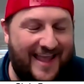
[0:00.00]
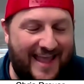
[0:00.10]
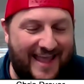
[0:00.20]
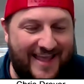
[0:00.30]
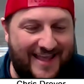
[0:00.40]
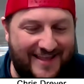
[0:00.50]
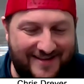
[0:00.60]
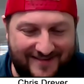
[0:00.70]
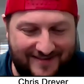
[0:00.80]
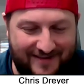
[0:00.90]

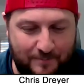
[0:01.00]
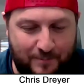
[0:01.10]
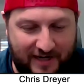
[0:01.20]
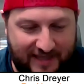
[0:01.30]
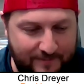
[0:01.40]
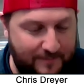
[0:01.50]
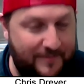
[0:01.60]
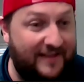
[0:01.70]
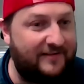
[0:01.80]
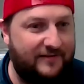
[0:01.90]
And but it gave me the
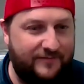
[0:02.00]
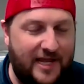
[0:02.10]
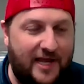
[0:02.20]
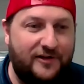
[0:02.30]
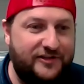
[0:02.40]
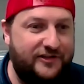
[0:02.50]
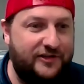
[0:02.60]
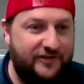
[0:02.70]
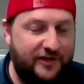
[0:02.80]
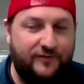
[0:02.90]
basis of knowledge
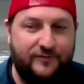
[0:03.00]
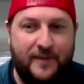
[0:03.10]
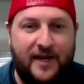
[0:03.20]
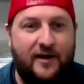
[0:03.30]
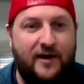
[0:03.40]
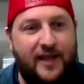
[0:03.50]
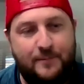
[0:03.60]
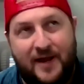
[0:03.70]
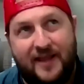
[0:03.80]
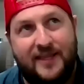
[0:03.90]
to, to go from there. And, and
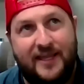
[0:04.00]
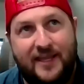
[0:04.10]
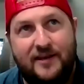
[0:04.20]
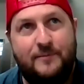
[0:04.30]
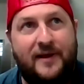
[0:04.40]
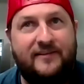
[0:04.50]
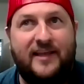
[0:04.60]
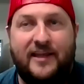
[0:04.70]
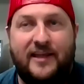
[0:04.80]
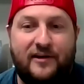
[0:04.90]
by the end of my
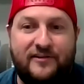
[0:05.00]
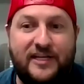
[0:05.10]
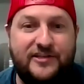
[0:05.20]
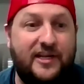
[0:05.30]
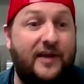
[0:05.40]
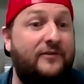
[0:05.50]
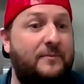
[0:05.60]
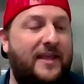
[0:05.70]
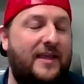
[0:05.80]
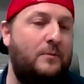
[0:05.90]
second year teaching, I was
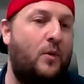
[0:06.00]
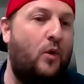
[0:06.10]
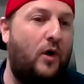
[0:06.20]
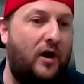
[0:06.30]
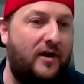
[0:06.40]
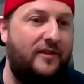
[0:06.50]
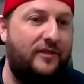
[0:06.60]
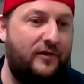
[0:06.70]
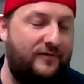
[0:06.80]
making more mm.